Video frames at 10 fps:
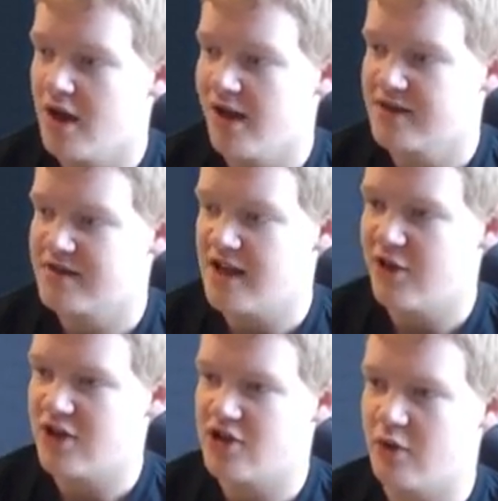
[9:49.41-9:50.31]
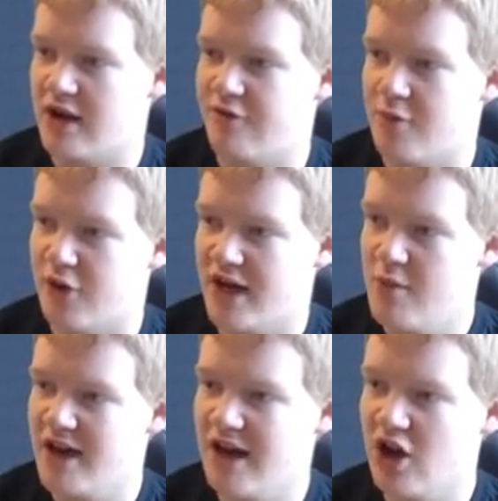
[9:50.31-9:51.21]
And let's see if they can do anything. But
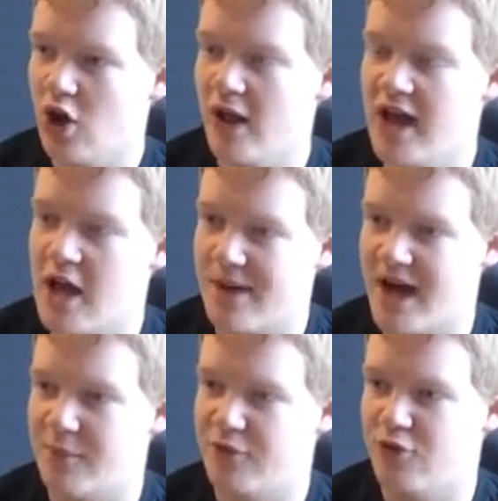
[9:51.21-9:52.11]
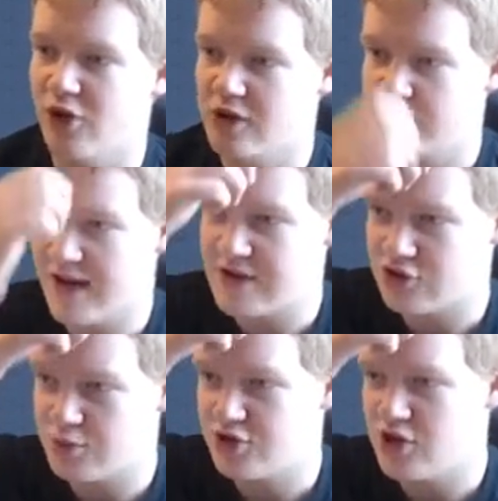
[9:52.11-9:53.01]
can we get a goal here, perhaps, with all those players
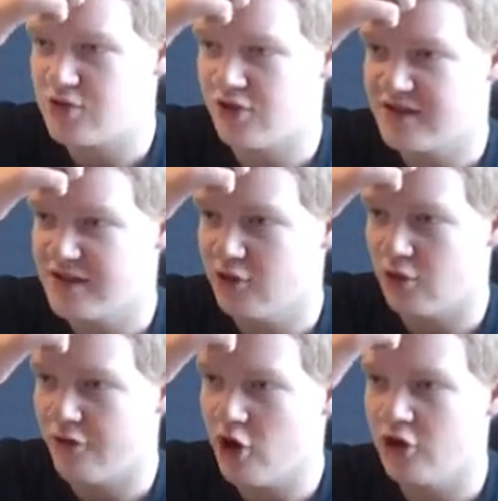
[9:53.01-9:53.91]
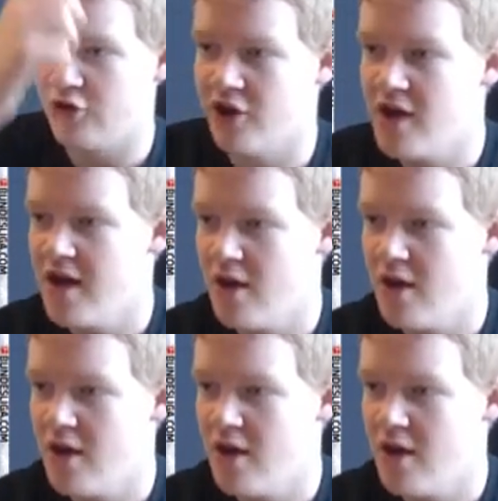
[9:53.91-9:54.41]
substitute on? Let's have a look. Volland.